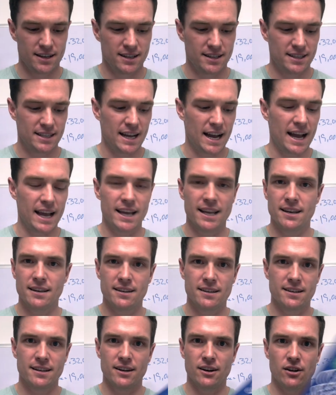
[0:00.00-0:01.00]
diet
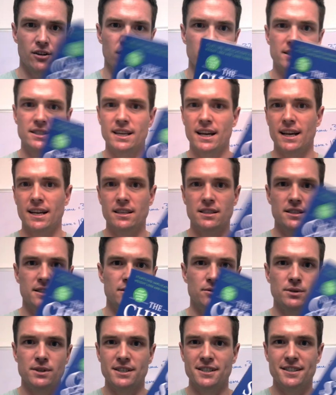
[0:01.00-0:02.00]
and all the science
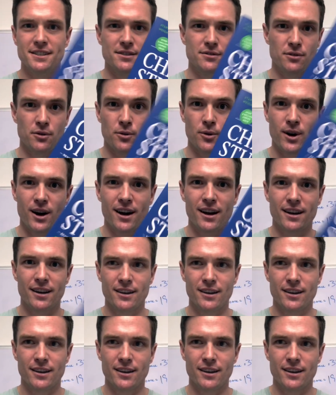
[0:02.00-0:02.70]
and reasons for why